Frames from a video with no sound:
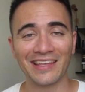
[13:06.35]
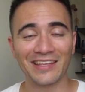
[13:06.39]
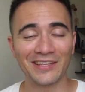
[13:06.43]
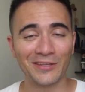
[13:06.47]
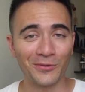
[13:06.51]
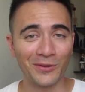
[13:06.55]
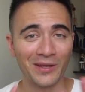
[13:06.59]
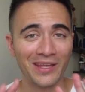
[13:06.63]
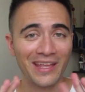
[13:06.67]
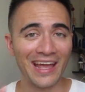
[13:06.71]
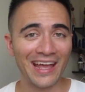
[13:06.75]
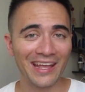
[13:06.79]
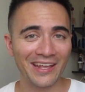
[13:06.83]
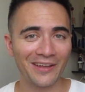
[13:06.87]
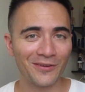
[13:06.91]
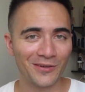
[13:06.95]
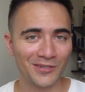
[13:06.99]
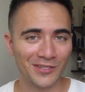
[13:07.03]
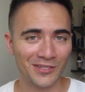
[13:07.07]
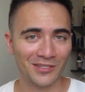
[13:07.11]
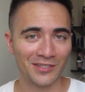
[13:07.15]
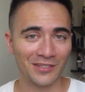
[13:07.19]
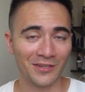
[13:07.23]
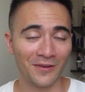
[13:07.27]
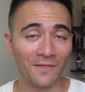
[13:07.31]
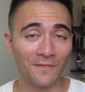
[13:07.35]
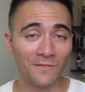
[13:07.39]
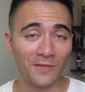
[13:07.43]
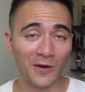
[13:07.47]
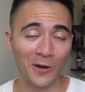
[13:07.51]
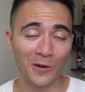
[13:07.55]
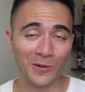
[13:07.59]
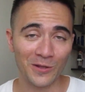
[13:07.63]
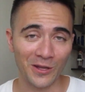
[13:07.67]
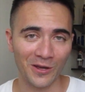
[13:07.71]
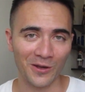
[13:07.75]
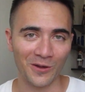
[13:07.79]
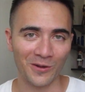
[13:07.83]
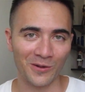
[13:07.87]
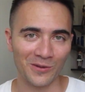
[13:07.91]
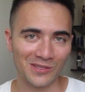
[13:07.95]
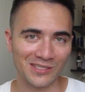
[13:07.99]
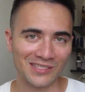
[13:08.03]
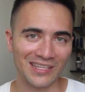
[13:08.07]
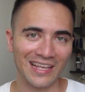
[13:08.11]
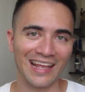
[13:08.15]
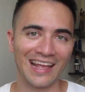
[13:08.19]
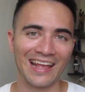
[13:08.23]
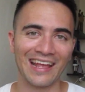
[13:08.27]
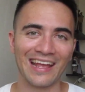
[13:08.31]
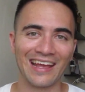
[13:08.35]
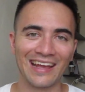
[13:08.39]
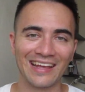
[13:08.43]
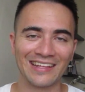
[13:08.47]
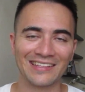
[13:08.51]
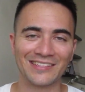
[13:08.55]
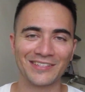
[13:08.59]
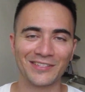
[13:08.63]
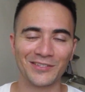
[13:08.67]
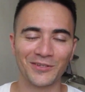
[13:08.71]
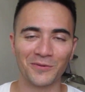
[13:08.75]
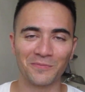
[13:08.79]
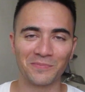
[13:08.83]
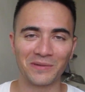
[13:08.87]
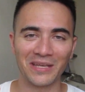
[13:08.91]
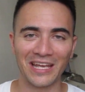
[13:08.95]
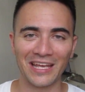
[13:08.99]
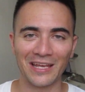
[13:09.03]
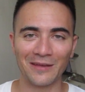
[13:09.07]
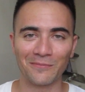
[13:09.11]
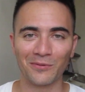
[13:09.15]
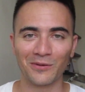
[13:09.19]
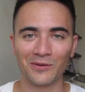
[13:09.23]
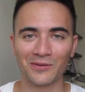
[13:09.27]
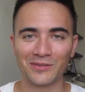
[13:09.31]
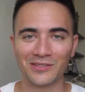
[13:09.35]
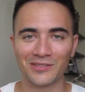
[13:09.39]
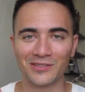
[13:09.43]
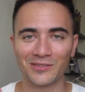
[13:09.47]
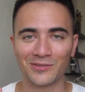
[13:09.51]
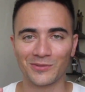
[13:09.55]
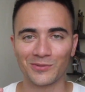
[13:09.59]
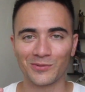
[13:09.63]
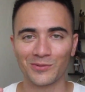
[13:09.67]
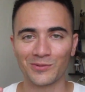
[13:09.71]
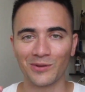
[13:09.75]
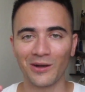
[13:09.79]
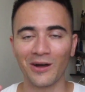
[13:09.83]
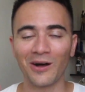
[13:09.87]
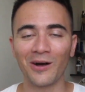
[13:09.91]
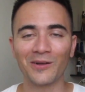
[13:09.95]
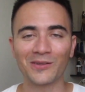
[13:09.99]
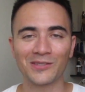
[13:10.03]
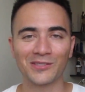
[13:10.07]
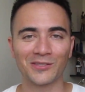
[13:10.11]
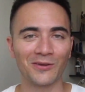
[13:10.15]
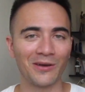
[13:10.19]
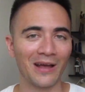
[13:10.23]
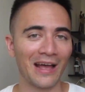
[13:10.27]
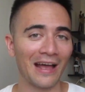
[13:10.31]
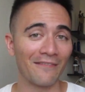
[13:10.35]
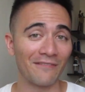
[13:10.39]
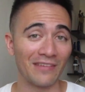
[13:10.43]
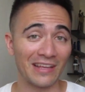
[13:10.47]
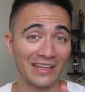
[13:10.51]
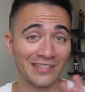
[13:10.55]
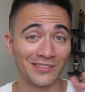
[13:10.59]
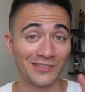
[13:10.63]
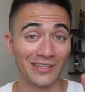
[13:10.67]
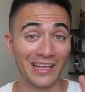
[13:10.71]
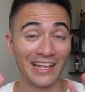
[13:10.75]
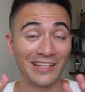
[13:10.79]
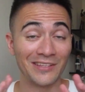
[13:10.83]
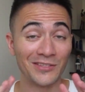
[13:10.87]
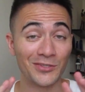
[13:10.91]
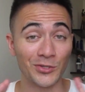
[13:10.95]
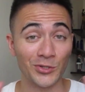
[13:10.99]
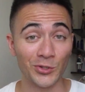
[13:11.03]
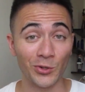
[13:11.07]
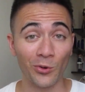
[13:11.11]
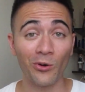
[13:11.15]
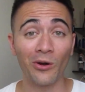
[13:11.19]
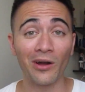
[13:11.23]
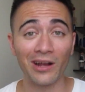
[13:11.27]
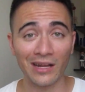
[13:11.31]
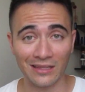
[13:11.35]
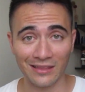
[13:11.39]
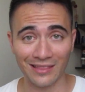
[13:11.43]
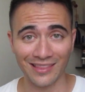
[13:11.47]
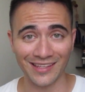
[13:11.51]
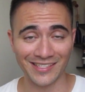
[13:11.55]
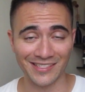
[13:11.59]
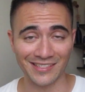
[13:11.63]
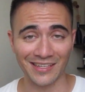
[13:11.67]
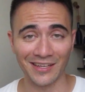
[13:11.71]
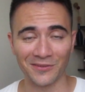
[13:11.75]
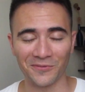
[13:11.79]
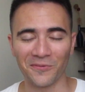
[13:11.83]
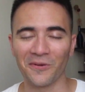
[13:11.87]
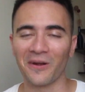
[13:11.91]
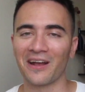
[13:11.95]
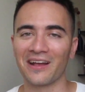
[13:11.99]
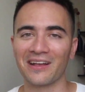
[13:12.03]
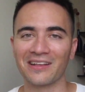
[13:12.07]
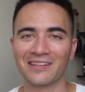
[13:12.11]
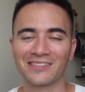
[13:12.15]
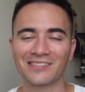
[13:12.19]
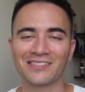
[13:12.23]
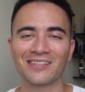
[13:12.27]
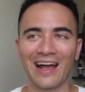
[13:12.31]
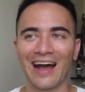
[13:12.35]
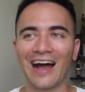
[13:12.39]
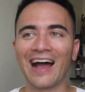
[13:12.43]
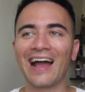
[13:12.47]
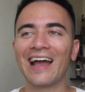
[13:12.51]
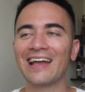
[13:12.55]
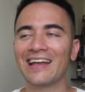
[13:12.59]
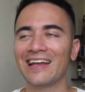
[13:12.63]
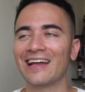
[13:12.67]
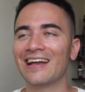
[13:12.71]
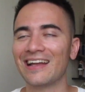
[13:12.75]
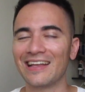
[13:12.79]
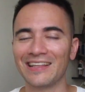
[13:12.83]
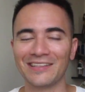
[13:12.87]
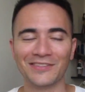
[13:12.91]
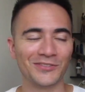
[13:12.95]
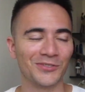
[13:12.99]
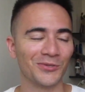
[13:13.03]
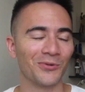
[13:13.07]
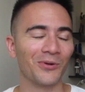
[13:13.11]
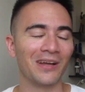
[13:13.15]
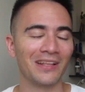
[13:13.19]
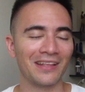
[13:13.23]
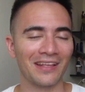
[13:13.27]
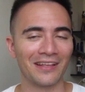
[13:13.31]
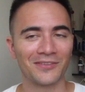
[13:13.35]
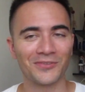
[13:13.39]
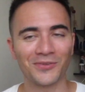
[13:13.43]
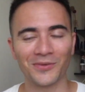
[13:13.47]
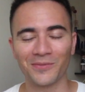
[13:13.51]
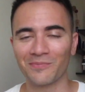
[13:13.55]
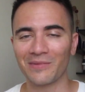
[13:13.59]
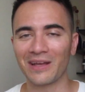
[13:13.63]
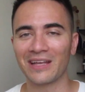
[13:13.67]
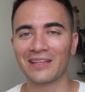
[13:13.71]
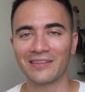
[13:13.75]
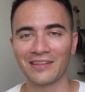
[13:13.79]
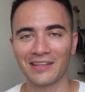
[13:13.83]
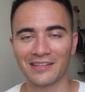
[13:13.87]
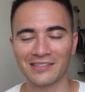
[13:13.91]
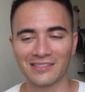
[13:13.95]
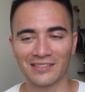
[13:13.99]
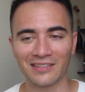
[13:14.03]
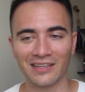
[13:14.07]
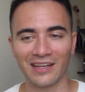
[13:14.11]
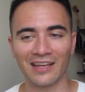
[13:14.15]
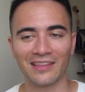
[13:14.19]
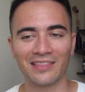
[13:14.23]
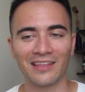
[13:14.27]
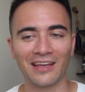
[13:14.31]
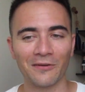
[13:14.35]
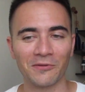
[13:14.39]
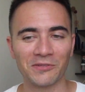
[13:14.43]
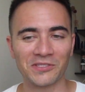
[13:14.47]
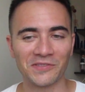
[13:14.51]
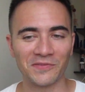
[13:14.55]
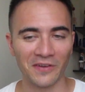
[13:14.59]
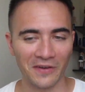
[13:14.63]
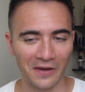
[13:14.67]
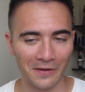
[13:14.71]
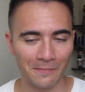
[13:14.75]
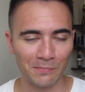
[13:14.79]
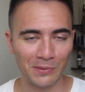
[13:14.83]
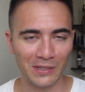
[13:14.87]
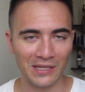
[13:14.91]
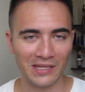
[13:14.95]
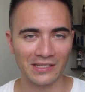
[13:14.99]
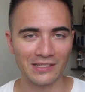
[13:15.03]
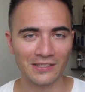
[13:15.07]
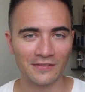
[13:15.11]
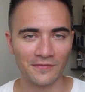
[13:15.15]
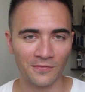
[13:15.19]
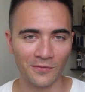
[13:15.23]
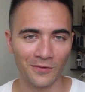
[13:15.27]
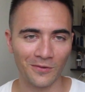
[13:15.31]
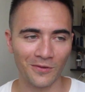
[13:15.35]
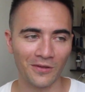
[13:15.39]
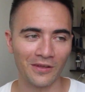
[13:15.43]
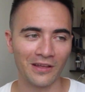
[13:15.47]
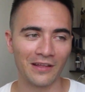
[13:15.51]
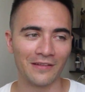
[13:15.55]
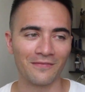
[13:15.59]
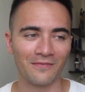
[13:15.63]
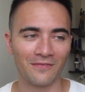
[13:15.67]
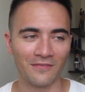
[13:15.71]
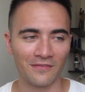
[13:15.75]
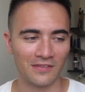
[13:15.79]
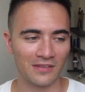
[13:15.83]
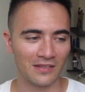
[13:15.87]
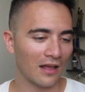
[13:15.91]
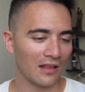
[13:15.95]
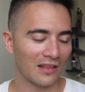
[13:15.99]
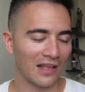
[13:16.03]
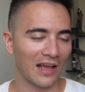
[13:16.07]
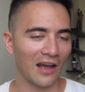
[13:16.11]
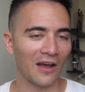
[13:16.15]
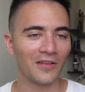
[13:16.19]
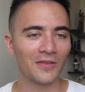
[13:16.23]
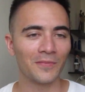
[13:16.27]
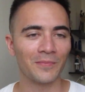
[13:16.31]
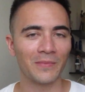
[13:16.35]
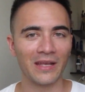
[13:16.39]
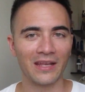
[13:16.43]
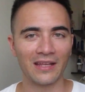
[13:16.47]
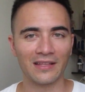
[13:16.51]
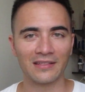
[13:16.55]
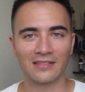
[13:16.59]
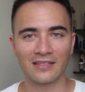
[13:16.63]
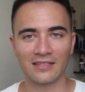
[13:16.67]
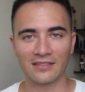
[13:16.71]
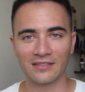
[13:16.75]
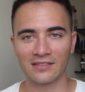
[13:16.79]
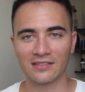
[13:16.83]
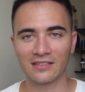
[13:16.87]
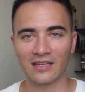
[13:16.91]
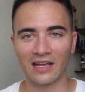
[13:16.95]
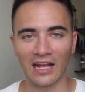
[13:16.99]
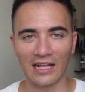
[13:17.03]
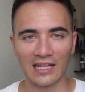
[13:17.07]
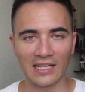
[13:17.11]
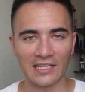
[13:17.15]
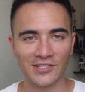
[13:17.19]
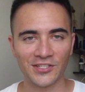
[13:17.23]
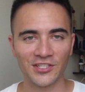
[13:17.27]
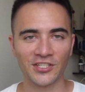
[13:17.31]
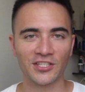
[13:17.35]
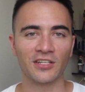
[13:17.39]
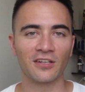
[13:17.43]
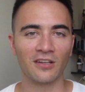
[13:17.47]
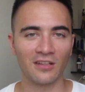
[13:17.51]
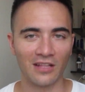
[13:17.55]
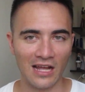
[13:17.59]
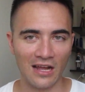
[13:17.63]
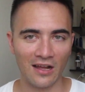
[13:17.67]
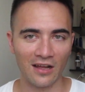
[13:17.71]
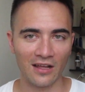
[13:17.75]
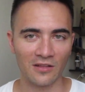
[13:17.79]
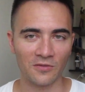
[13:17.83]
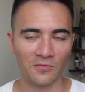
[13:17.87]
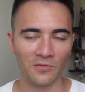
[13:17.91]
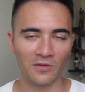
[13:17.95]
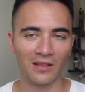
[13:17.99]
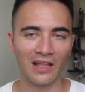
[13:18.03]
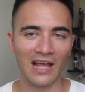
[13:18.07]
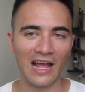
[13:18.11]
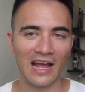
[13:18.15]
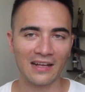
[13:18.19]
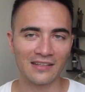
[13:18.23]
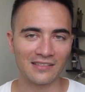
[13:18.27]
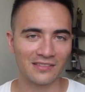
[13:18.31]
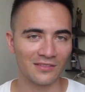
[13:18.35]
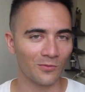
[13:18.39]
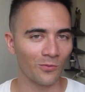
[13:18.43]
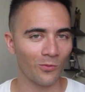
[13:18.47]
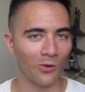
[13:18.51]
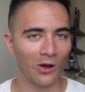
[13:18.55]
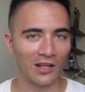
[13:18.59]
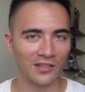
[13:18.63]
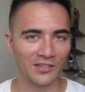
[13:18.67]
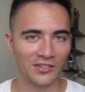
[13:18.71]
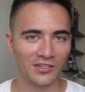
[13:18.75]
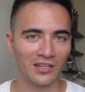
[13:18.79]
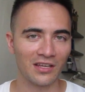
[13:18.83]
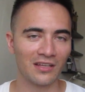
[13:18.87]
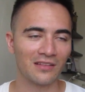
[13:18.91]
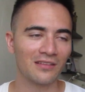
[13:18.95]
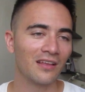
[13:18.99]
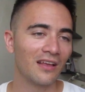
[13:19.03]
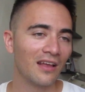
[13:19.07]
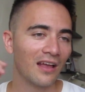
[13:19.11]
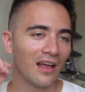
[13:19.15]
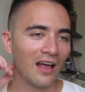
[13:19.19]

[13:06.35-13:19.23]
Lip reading: then you'll get your photos and you'll be able to also have enjoyed the sunrise. I enjoyed it tremendously. I thought it was very peaceful and allowed me to just kind of chill out and relax and watch it